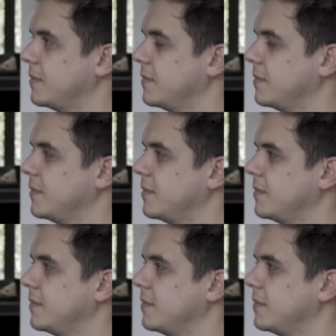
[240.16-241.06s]

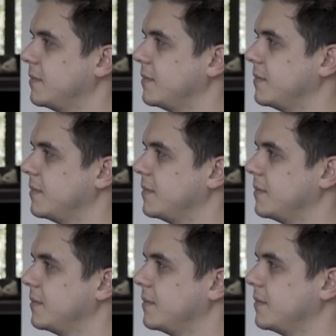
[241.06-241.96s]

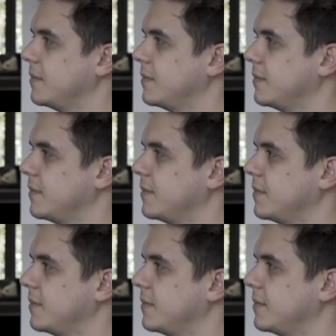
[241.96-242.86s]

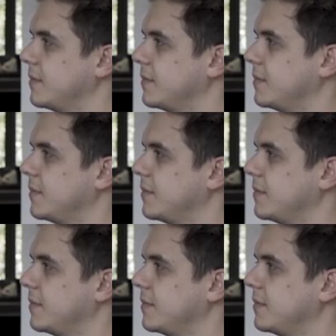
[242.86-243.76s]

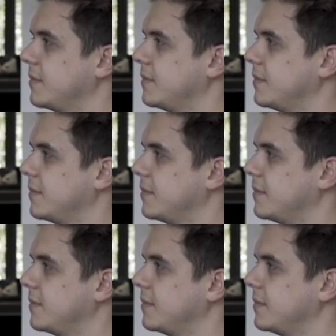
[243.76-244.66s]

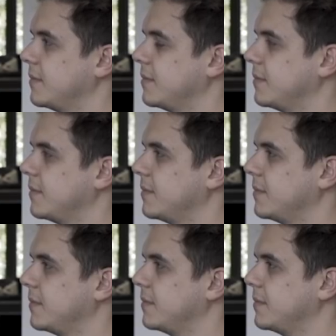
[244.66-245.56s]

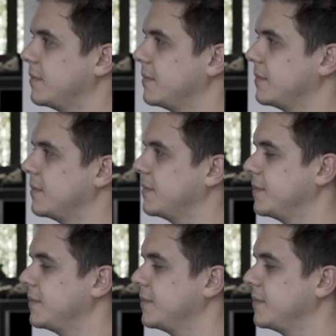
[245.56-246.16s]
No words are spoken by the person on screen.